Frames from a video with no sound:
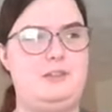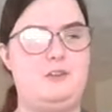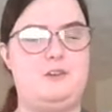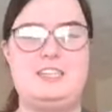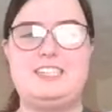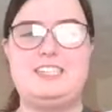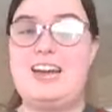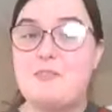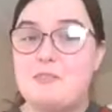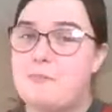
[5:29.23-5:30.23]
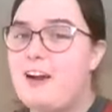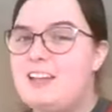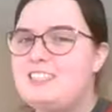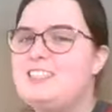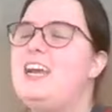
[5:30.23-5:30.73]
Norwich South
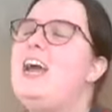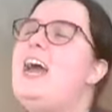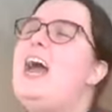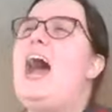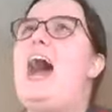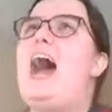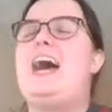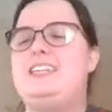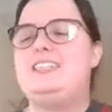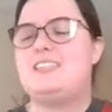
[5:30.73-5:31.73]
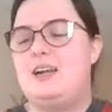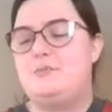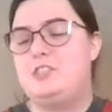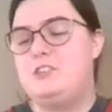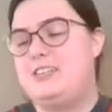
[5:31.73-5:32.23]
branch, and
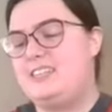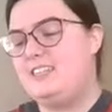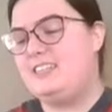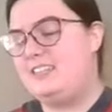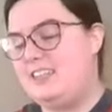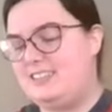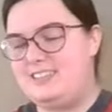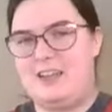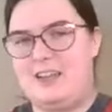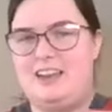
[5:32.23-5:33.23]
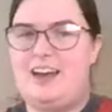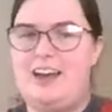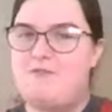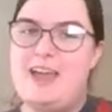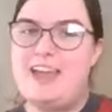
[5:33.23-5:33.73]
I'm doing this
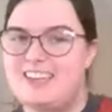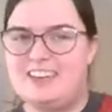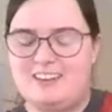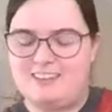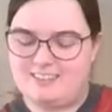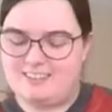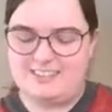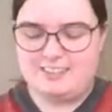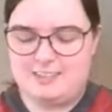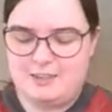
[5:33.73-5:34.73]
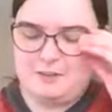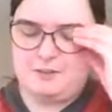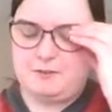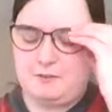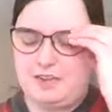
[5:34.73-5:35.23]
live bake along
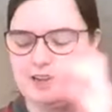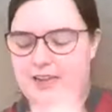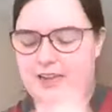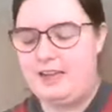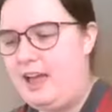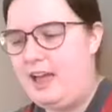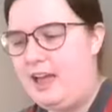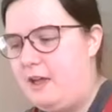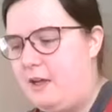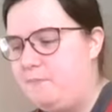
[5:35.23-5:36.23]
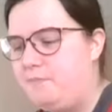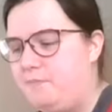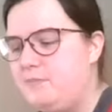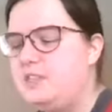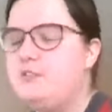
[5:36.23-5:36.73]
to
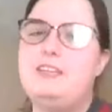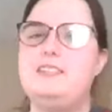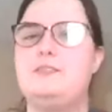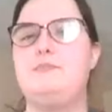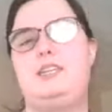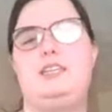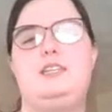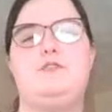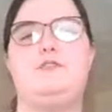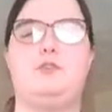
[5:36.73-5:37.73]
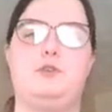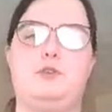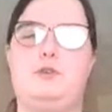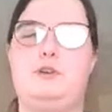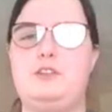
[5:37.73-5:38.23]
raise some money
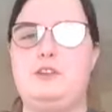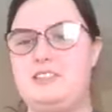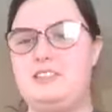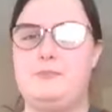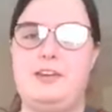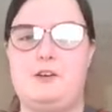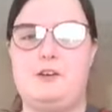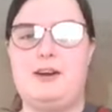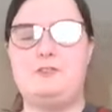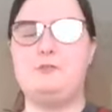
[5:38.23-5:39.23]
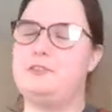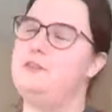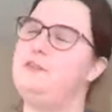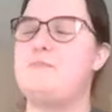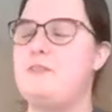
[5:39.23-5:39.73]
for Socialist Appeal and
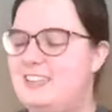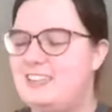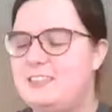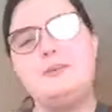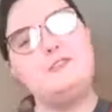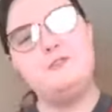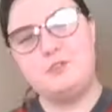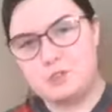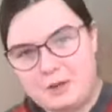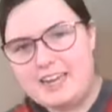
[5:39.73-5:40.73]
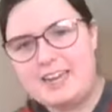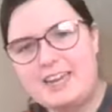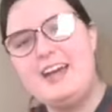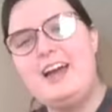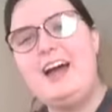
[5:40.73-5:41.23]
also to spread a little bit of joy
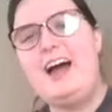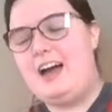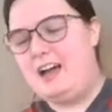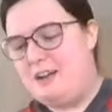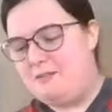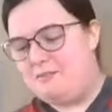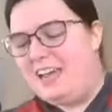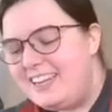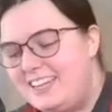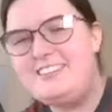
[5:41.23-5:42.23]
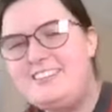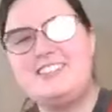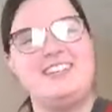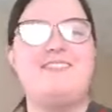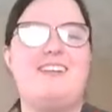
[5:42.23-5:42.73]

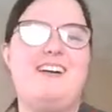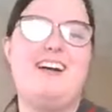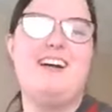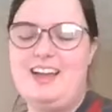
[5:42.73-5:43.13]
using what